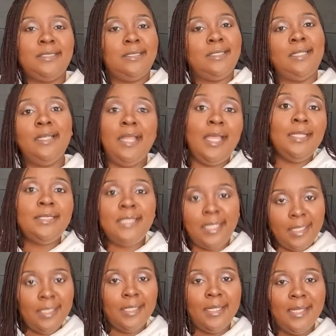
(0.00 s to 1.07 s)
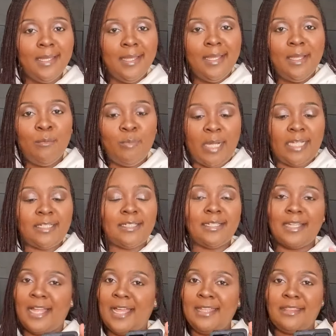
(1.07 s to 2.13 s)
lazy, but
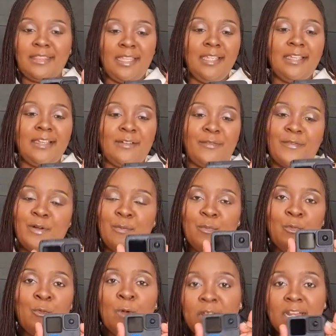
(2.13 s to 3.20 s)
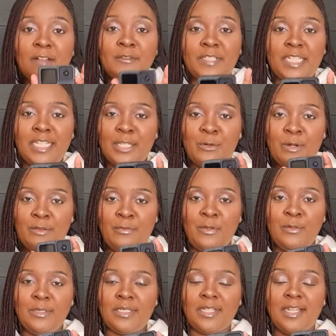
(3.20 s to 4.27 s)
I think from what I've seen the
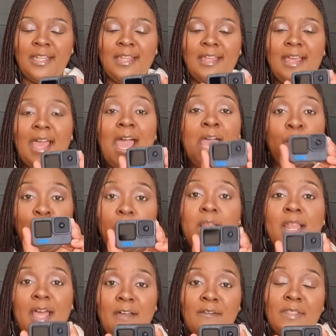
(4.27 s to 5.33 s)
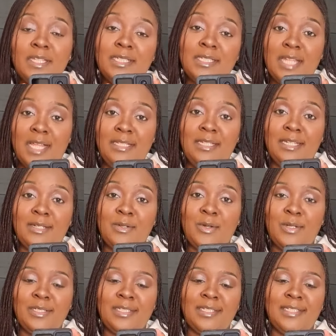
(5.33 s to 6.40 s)
reviews, I will love this gadget
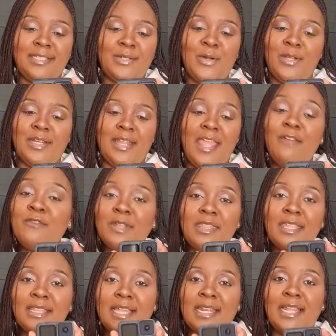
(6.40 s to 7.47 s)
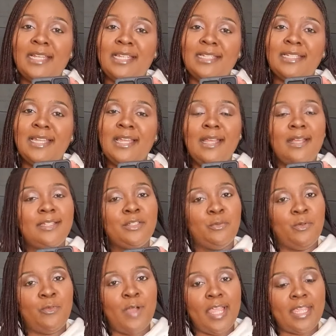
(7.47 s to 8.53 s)
because it's got everything that I need. So
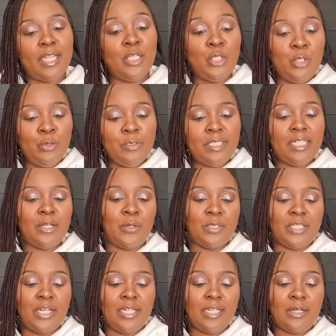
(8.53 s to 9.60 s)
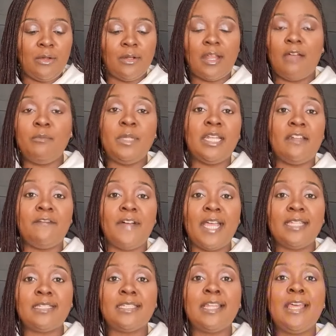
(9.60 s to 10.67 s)
before I can use it or turn it on, I've been
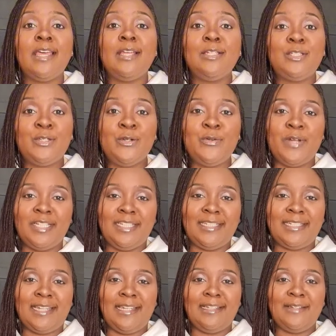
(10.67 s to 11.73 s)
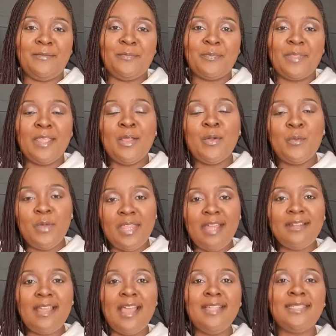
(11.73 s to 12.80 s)
advised to register it. With
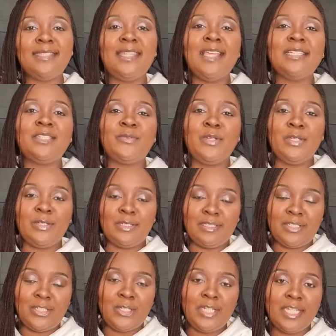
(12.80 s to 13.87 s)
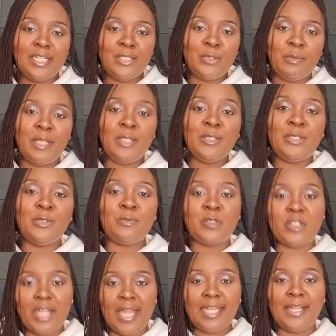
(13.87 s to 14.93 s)
that, guys, thanks for tuning into my YouTube
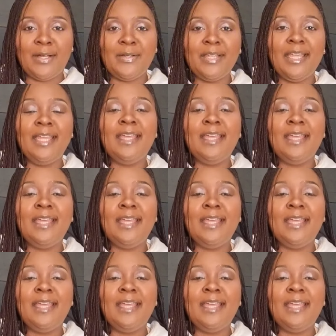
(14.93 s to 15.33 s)
channel.